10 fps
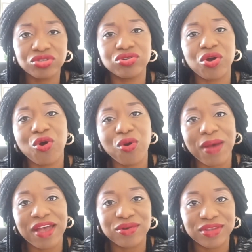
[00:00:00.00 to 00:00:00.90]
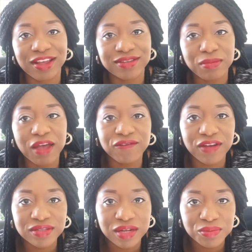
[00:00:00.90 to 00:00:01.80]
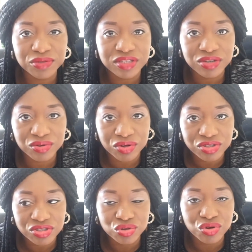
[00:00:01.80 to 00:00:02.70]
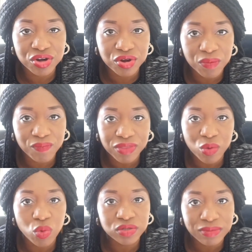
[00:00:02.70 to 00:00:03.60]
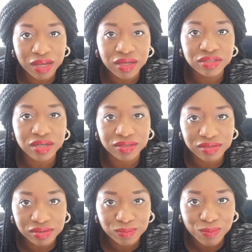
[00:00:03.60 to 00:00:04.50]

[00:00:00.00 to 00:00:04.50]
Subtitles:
Oh my goodness. My first celebrity crush growing up was Michael Jackson.